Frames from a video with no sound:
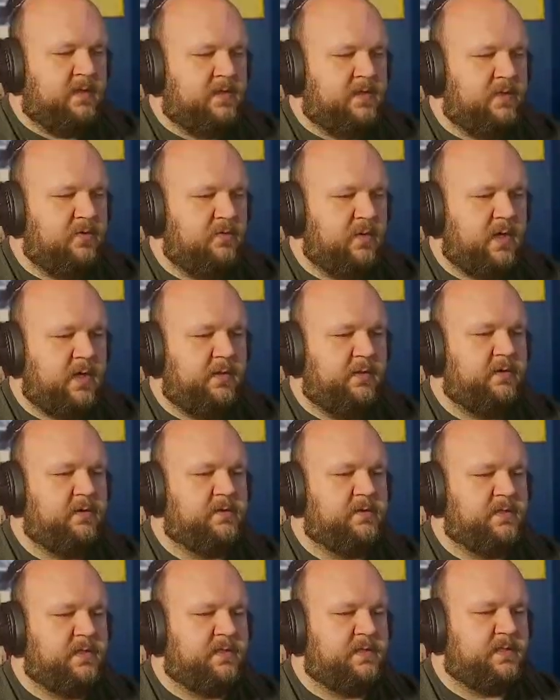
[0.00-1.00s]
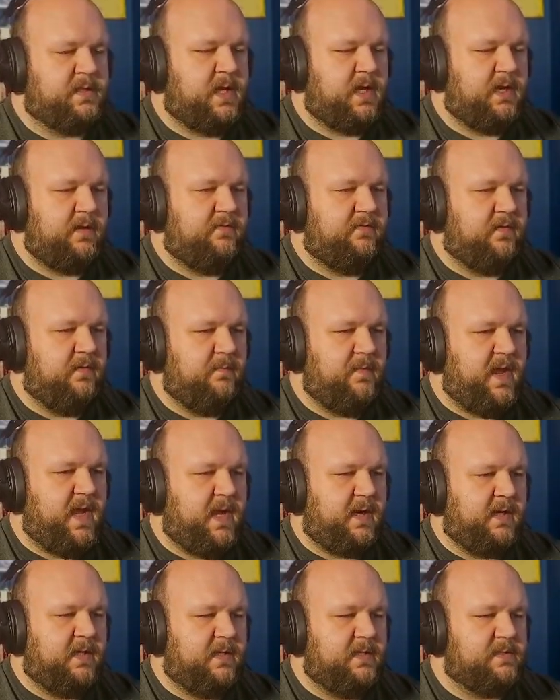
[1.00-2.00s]
2 others aside from
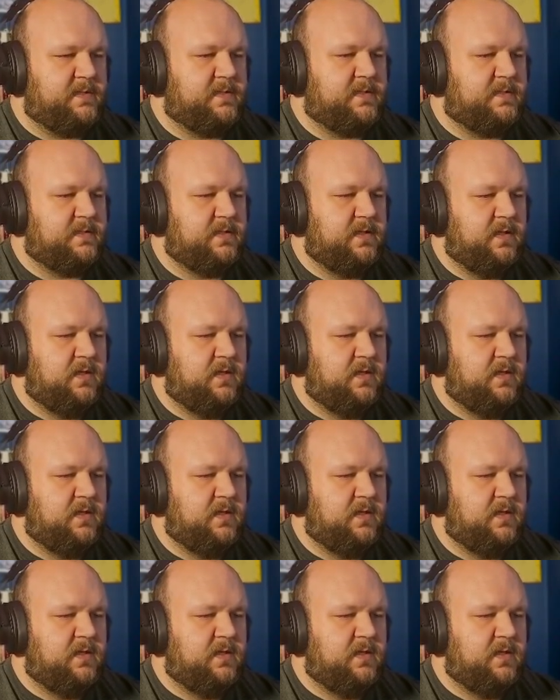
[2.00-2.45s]
Magnus.